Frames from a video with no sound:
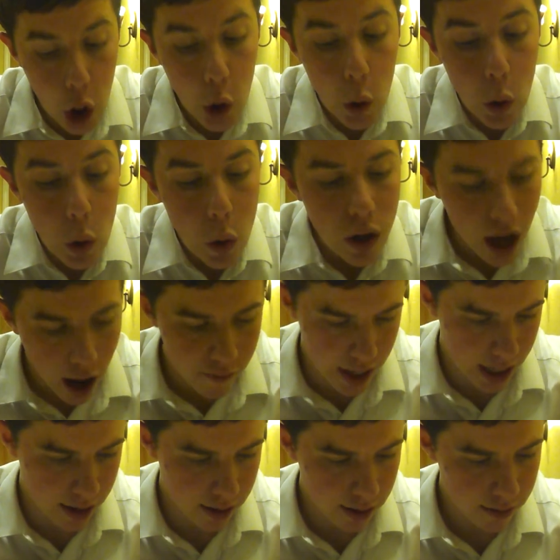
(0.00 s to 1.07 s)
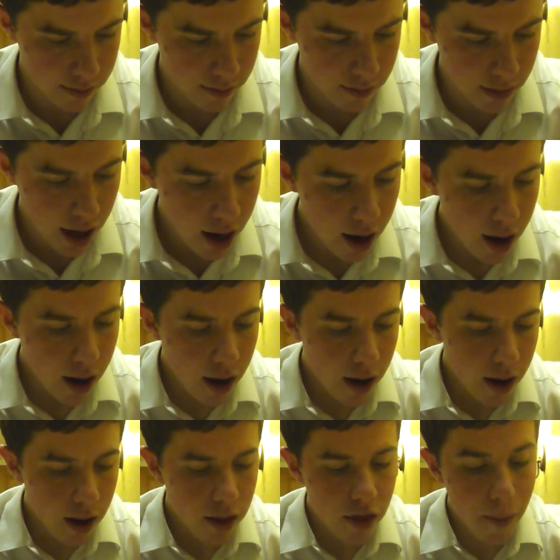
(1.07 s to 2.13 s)
New Covenant.
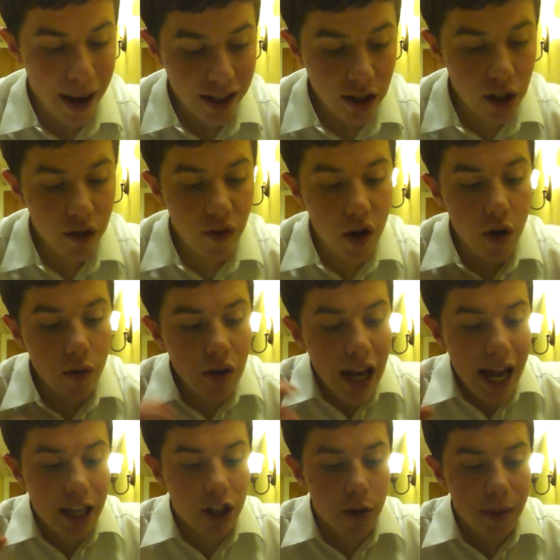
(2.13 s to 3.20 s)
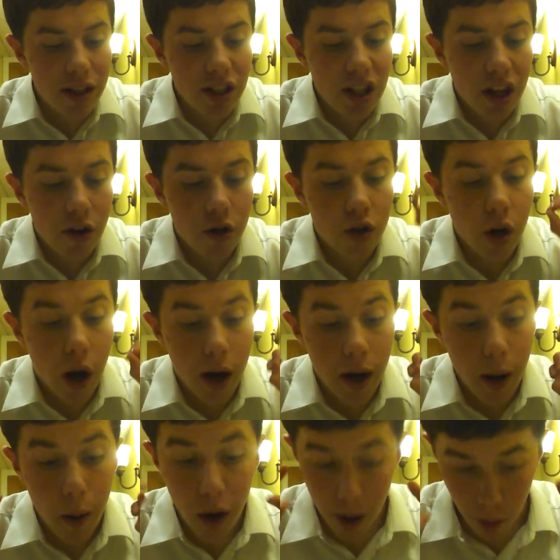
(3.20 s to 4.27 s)
The message of the New Testament centers
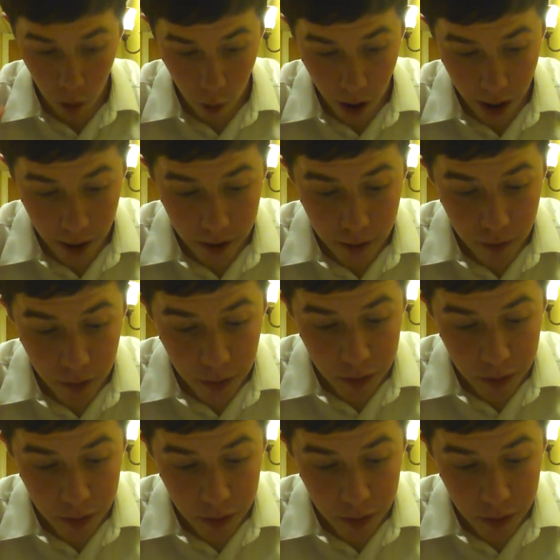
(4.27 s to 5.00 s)
on, number 1,